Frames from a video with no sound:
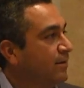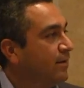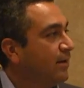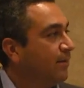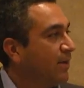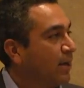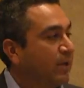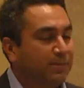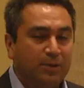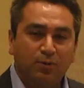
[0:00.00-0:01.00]
How
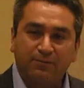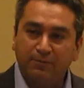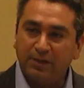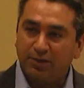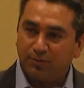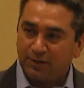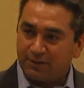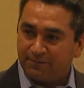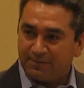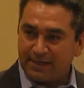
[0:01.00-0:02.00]
many people are familiar with
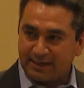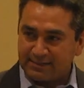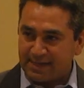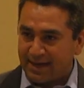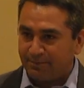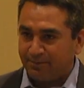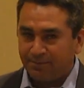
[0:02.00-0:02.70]
the FedEx app?